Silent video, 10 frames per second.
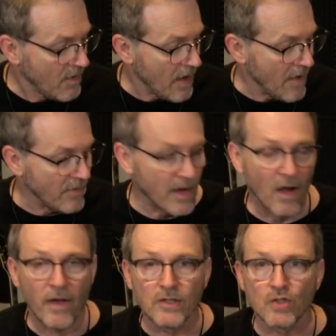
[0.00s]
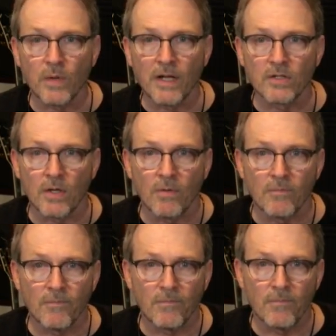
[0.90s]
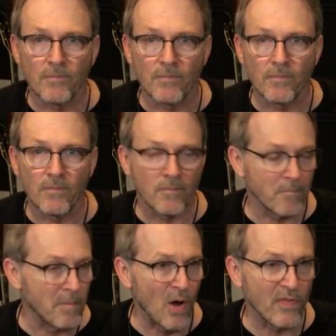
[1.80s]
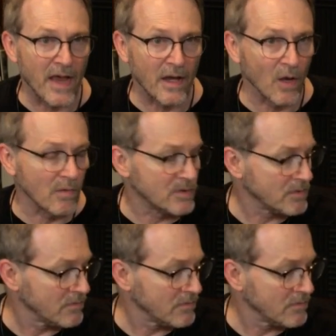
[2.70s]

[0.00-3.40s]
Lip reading: and then I'll hit string 2, both A notes.